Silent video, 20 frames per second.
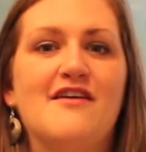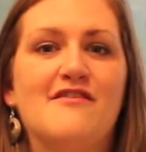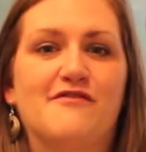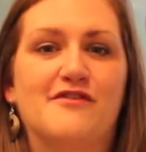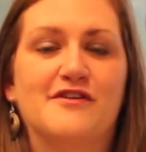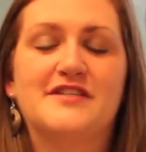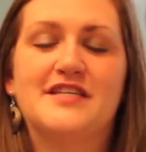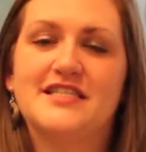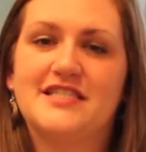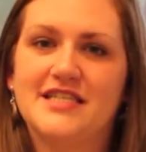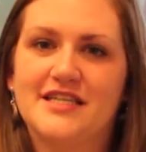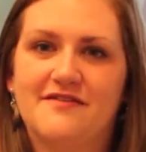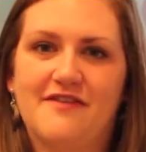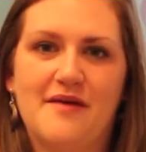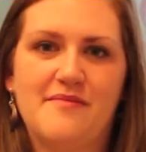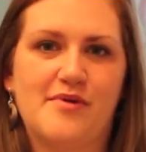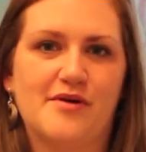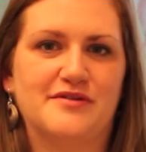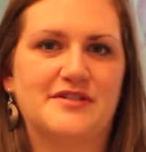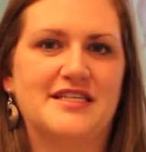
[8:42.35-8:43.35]
for Cystic
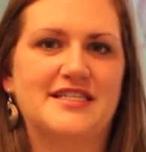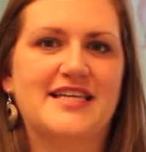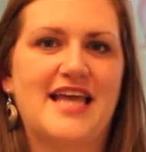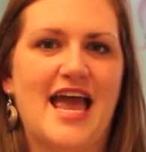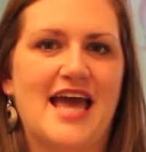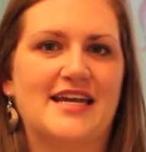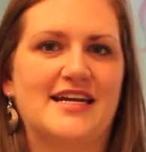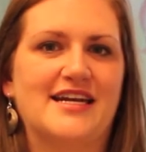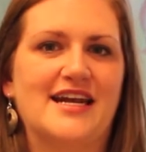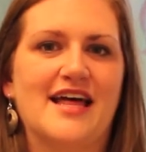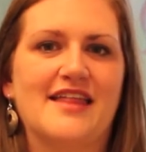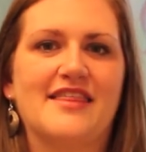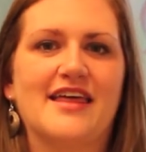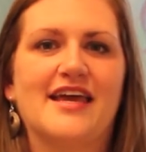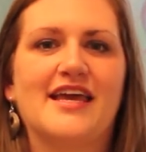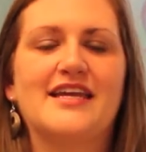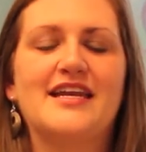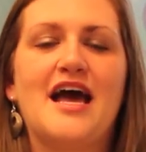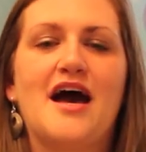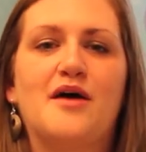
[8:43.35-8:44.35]
Fibrosis Canada,
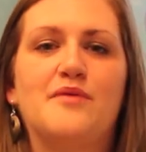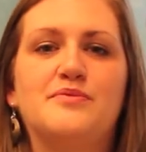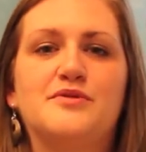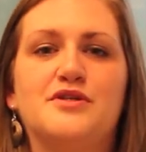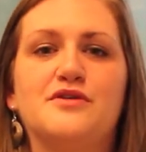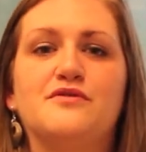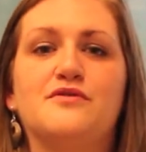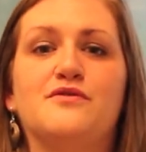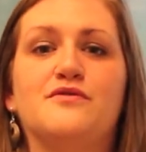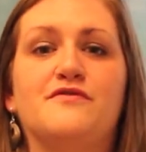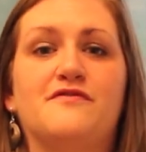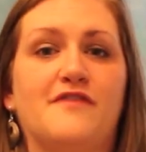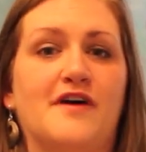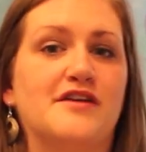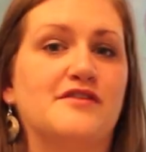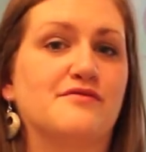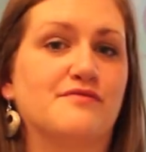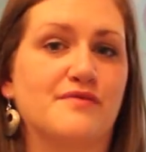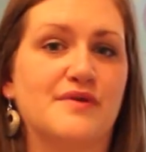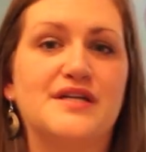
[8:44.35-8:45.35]
that can help to
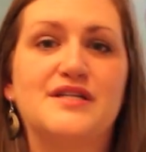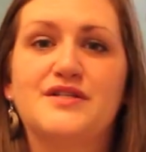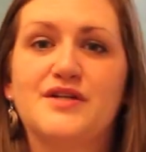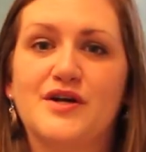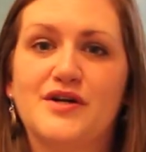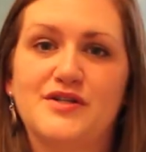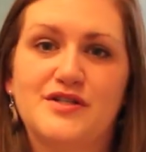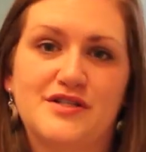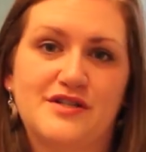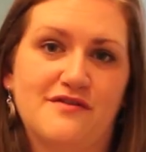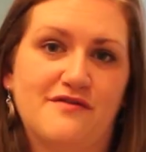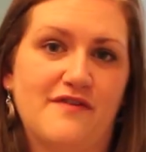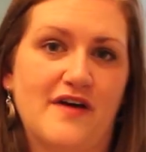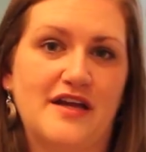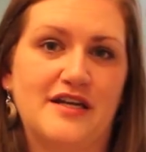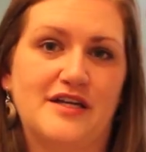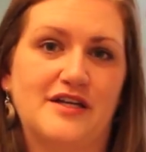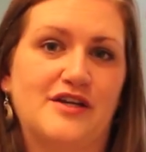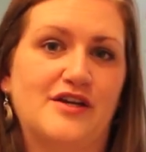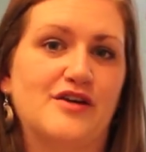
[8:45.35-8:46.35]
fund research to
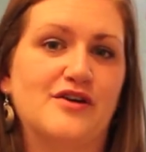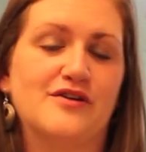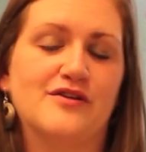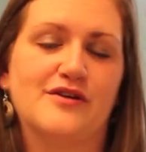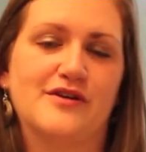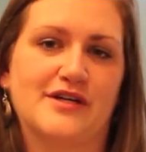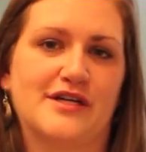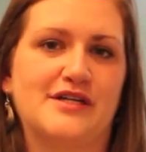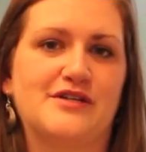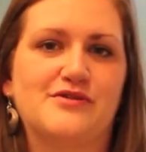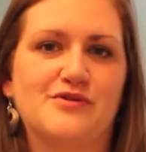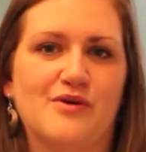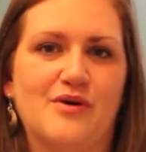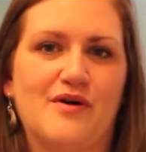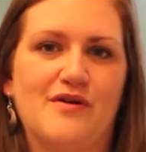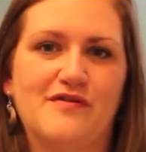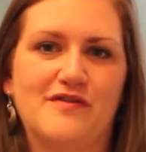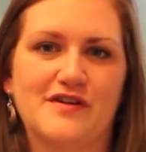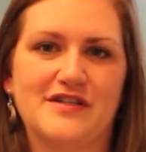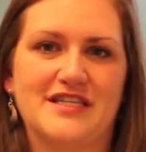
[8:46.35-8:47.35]
find a cure or
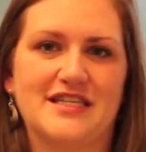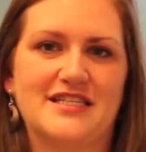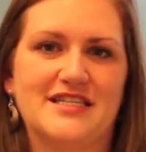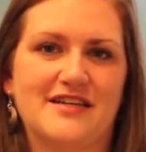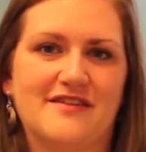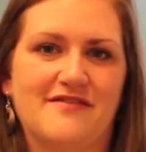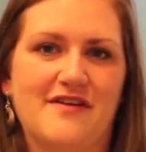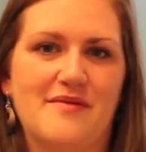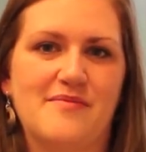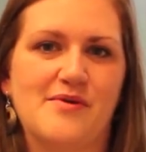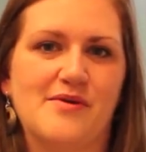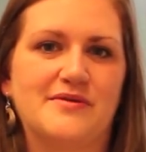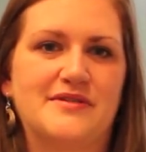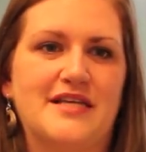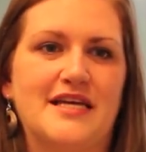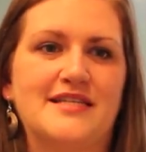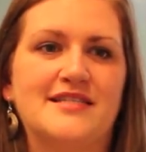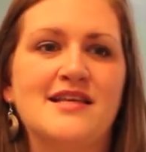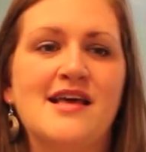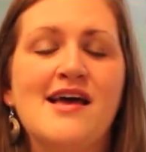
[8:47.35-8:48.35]
control for cystic
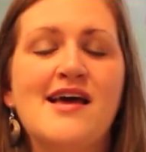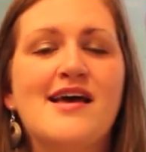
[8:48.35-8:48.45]
fibrosis,